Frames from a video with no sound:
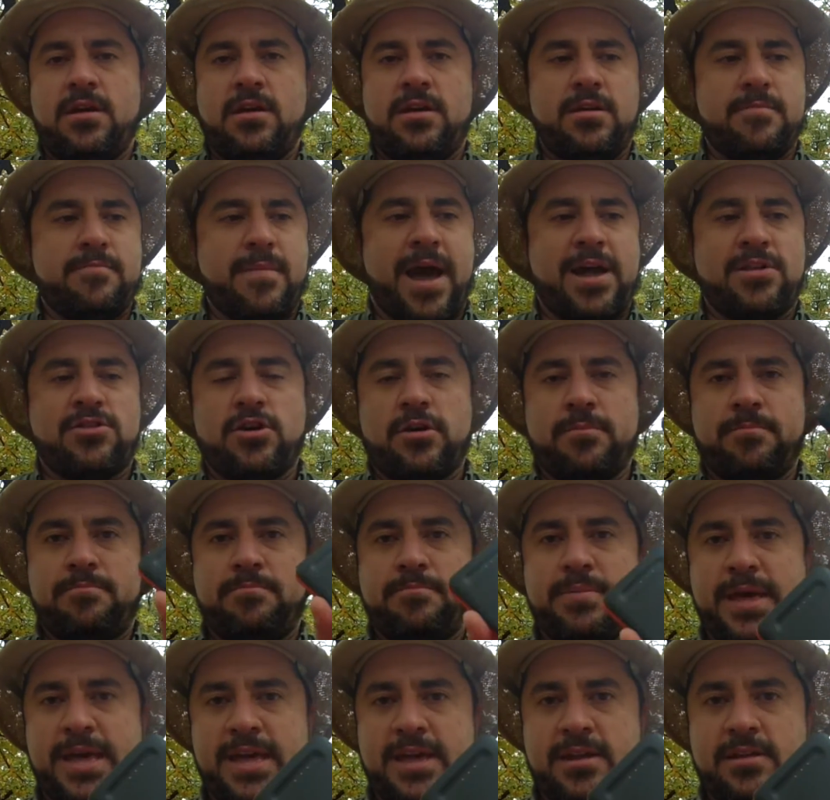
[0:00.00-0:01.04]
you match up
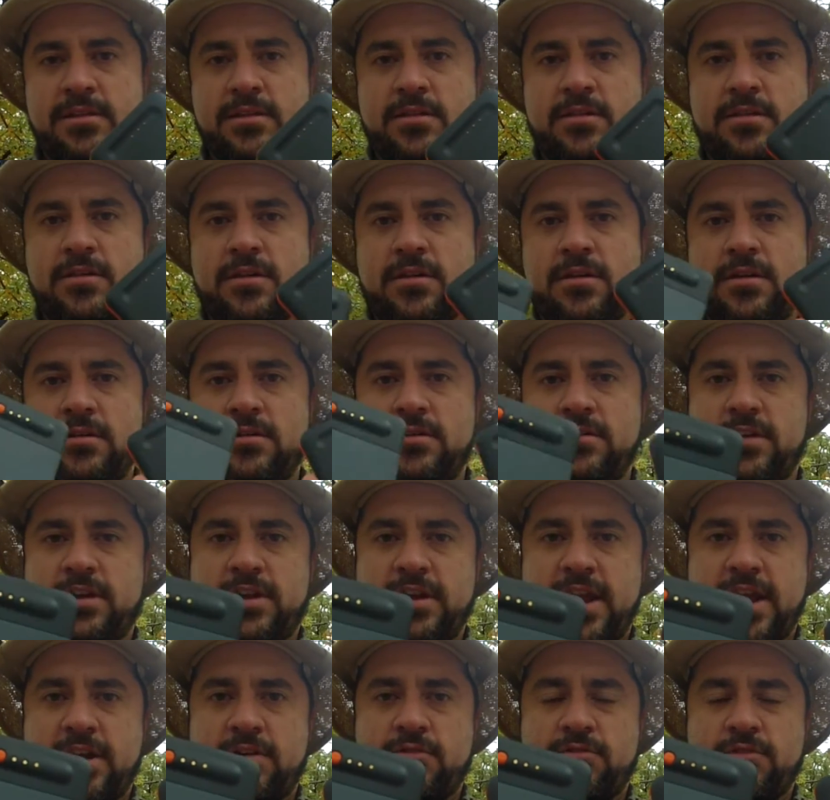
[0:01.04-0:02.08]
pins to the
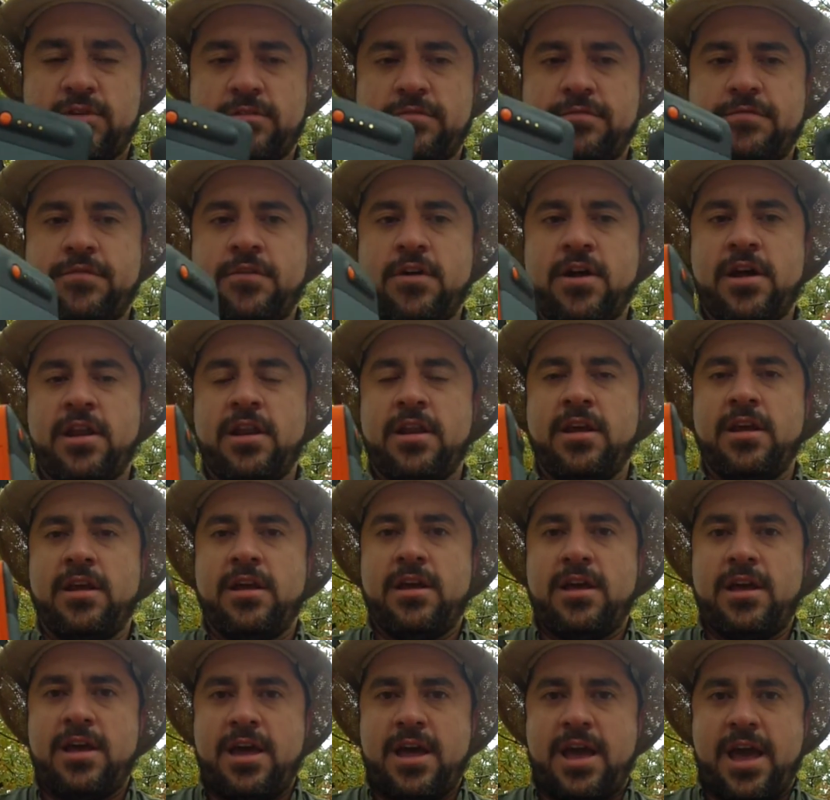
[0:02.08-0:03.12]
connectors on the front,
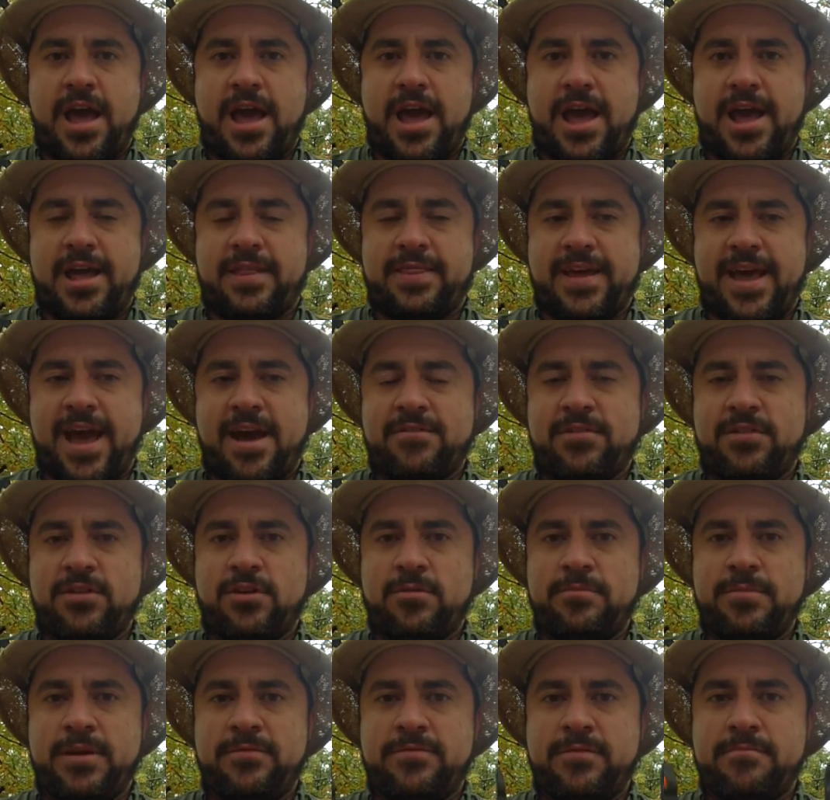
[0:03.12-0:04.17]
and they have a
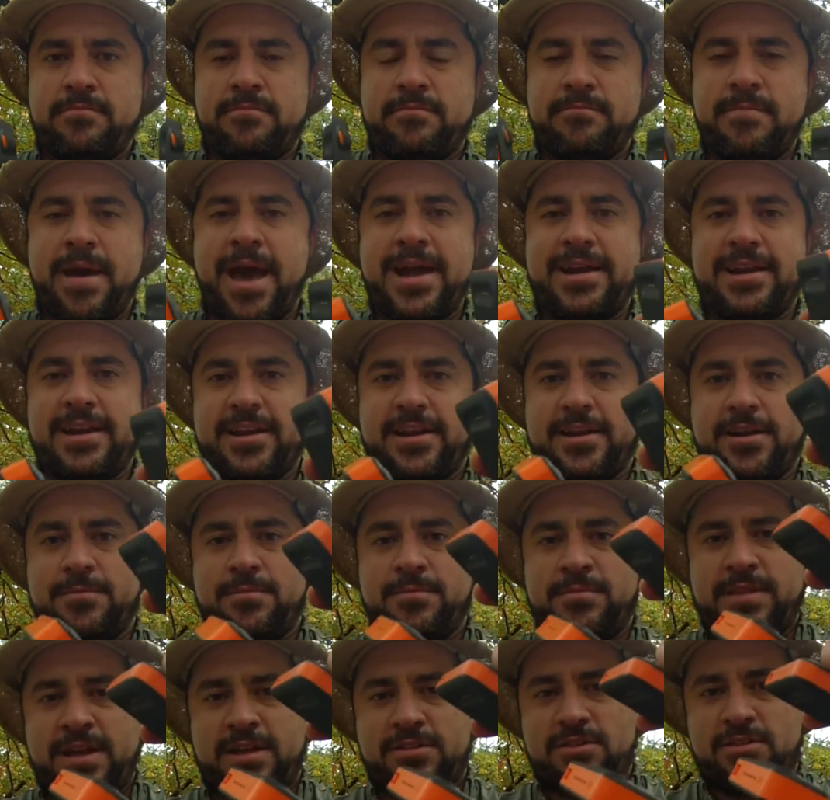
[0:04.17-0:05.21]
little bit of a magnet in them
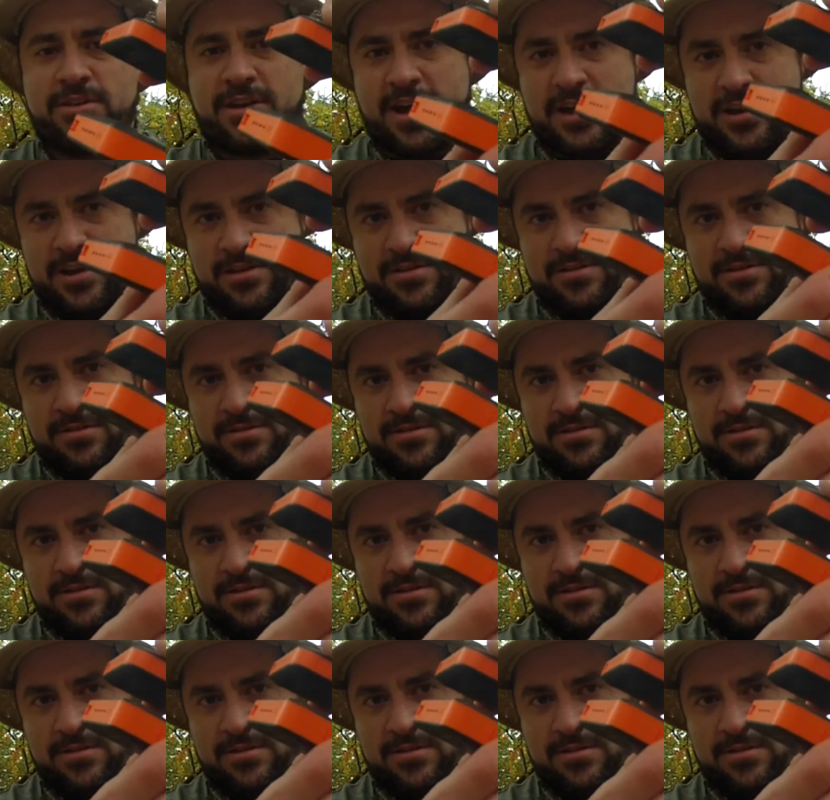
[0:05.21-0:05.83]
that just kind of